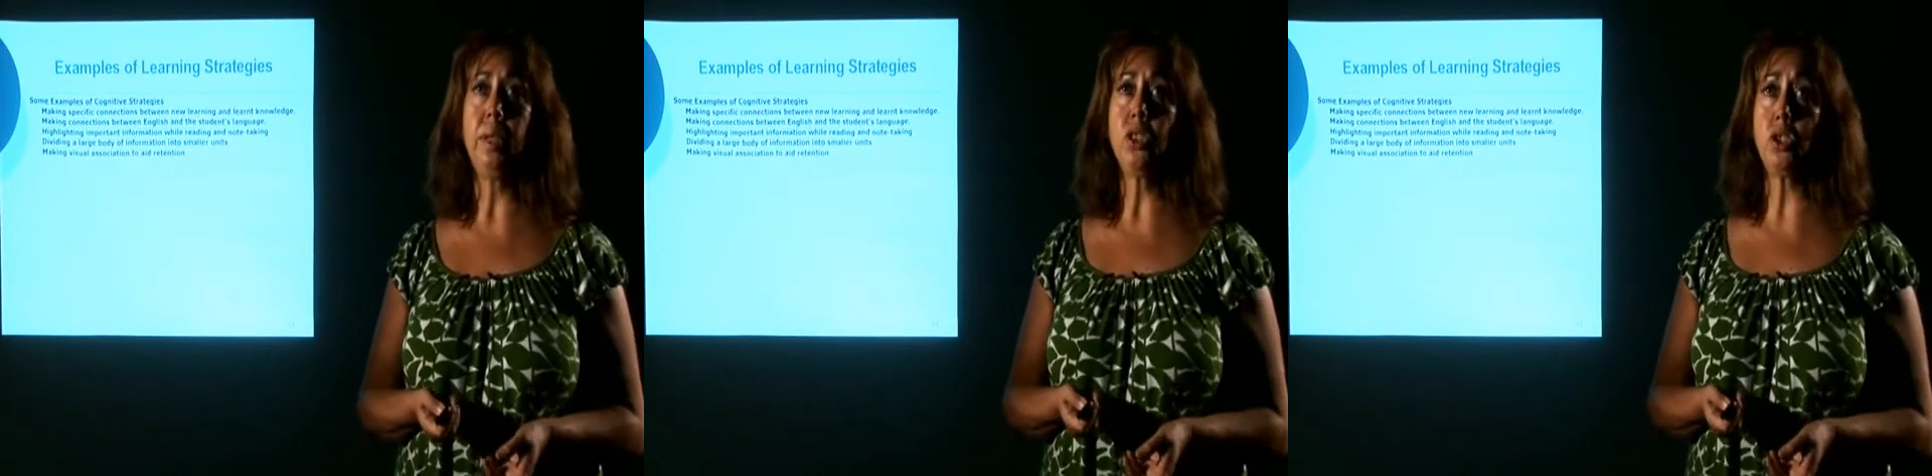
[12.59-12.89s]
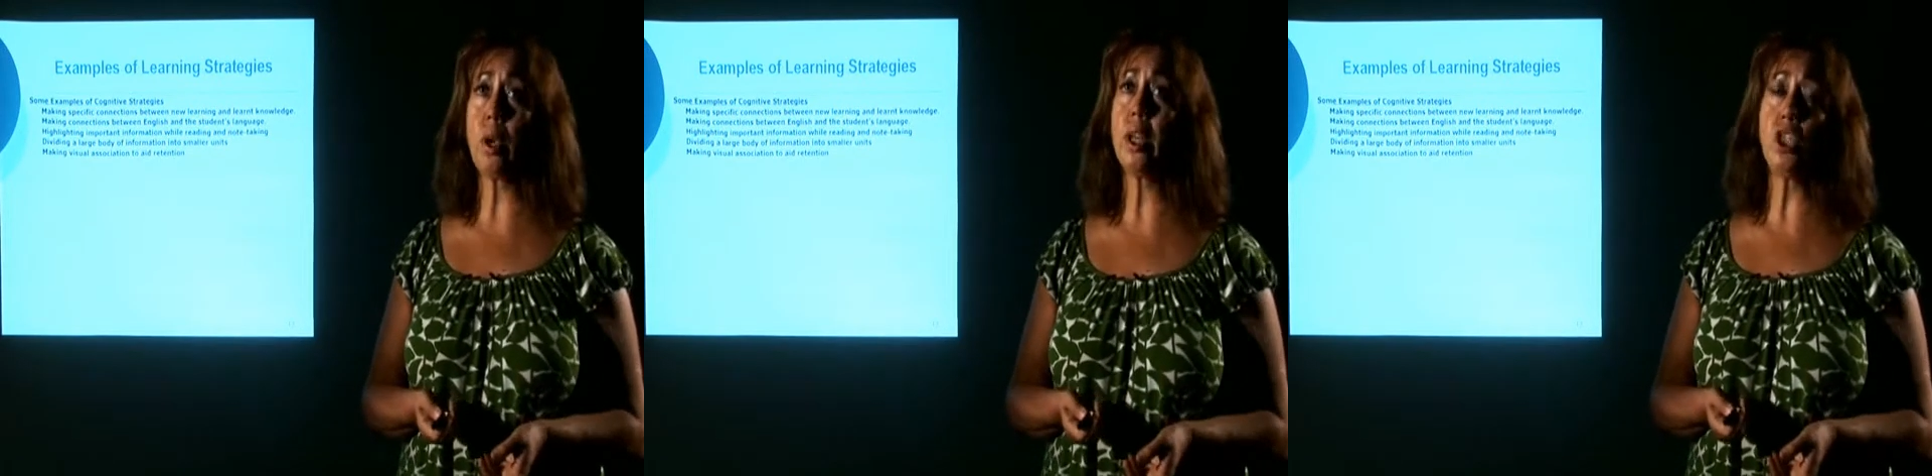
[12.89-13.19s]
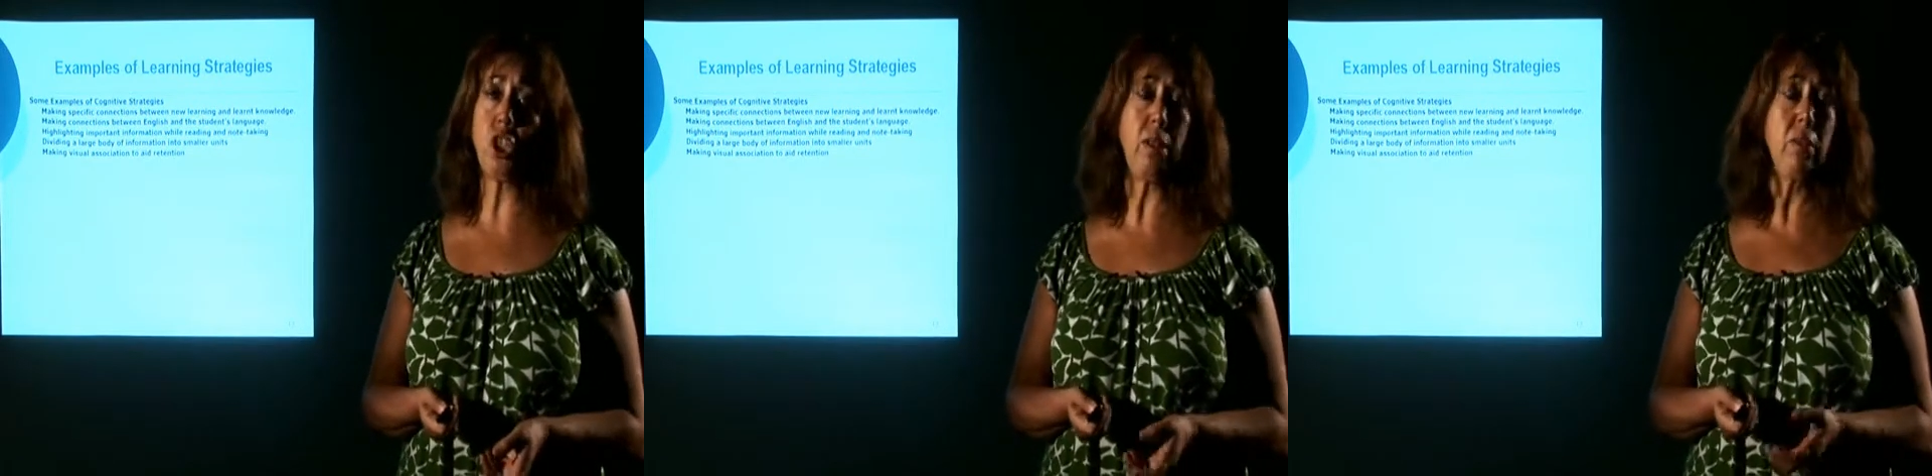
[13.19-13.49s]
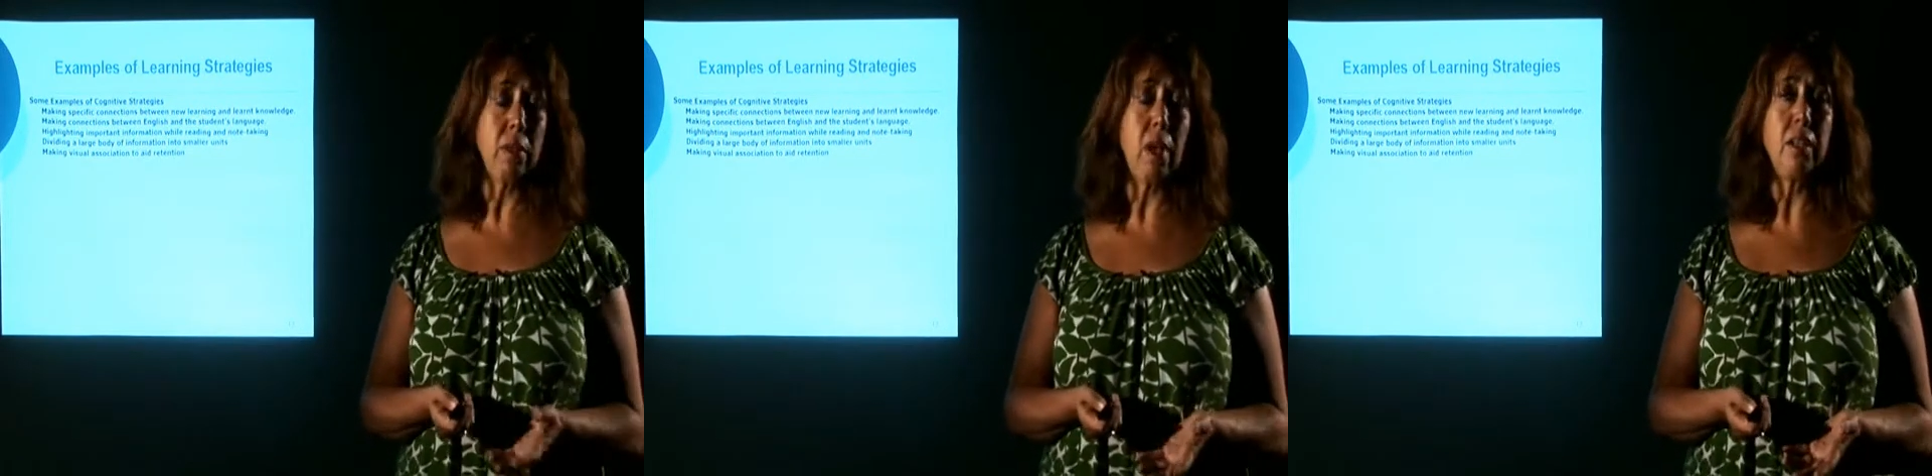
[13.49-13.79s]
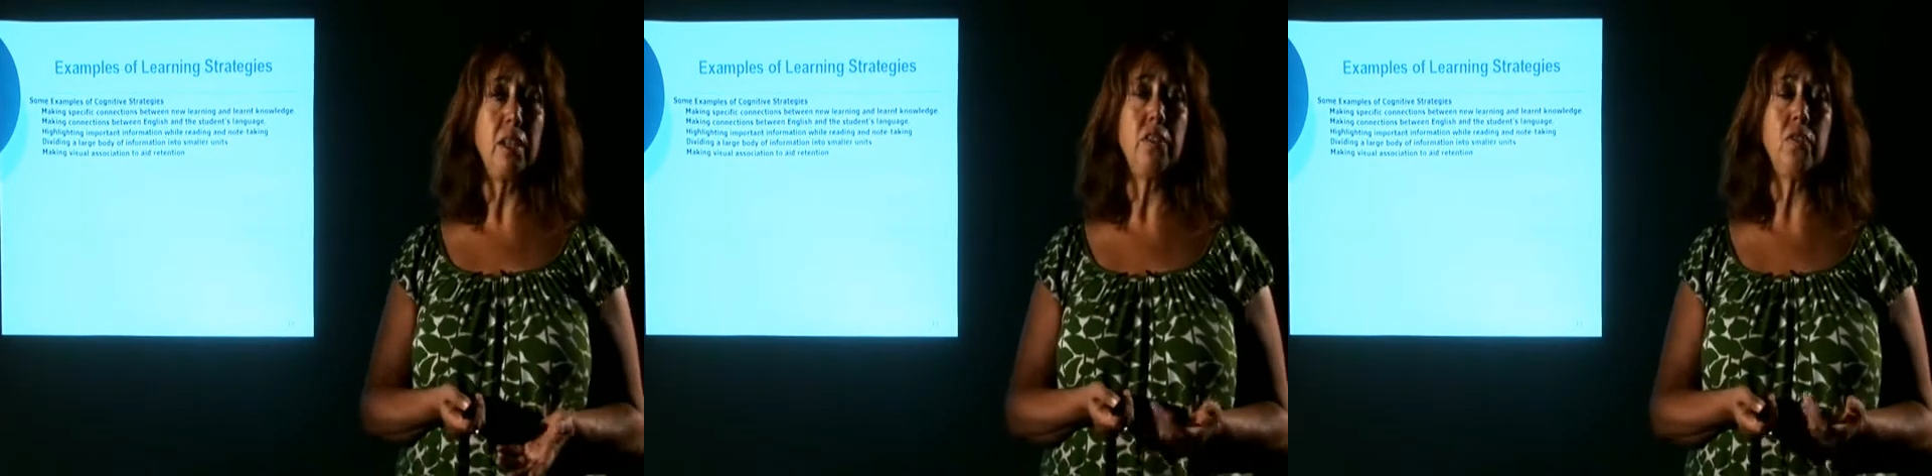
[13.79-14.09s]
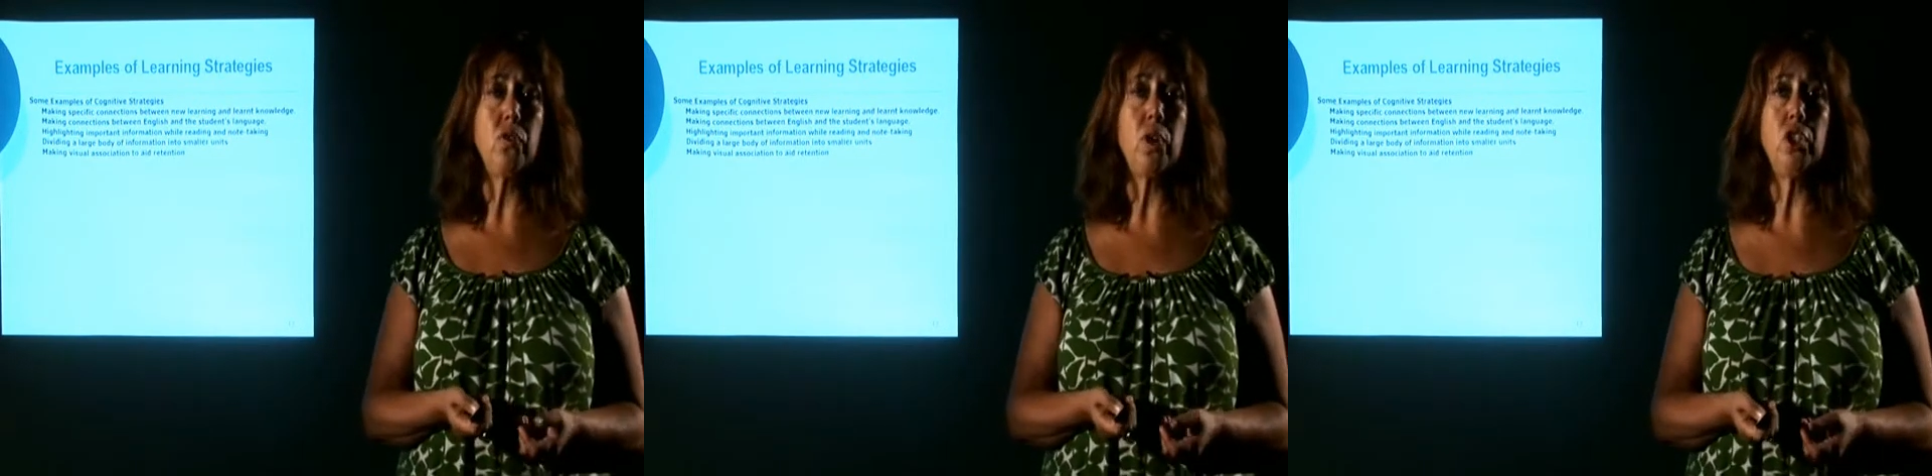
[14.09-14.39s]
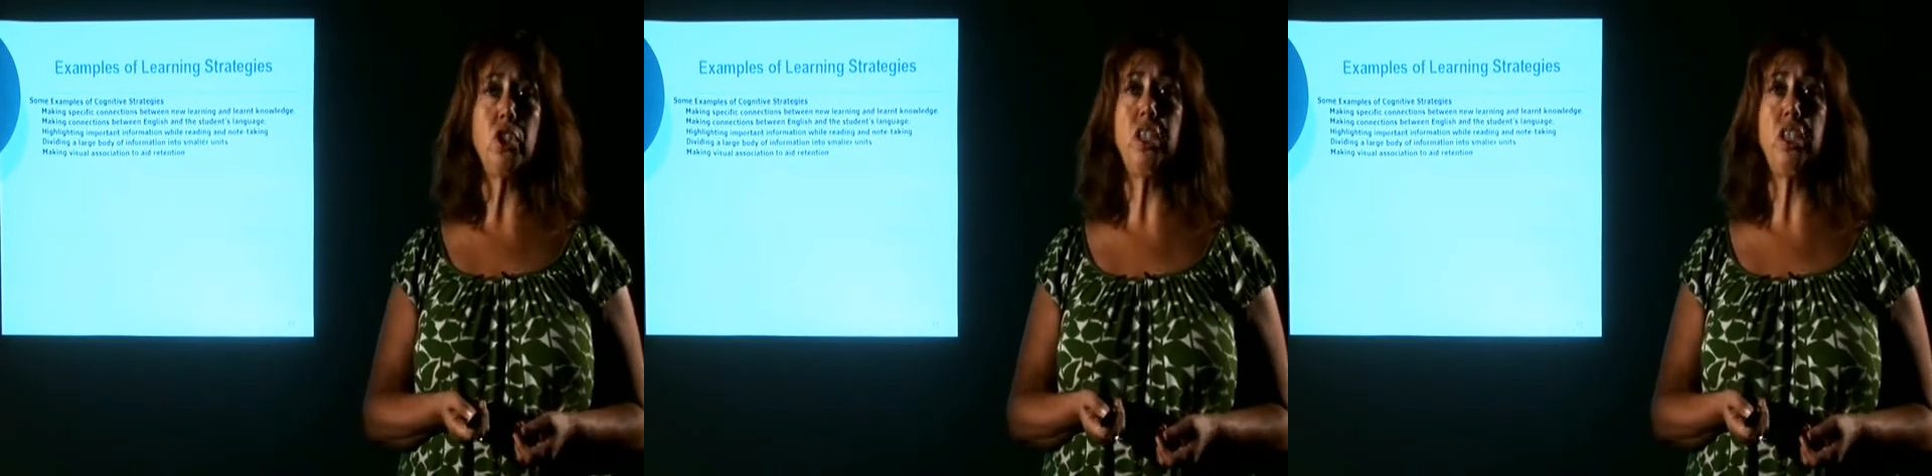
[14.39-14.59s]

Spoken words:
strategy, cognitive strategy,